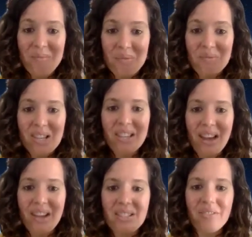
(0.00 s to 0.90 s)
really
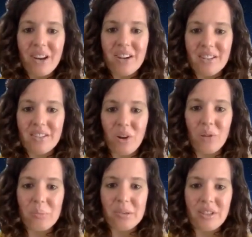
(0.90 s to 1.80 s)
activating soul
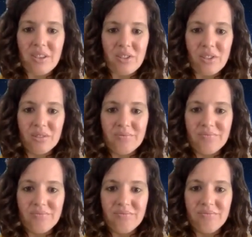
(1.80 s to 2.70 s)
potential.
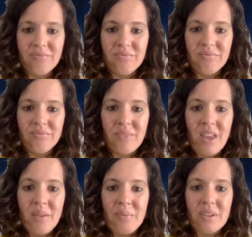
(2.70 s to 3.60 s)

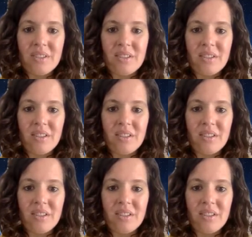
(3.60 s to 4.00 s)
Because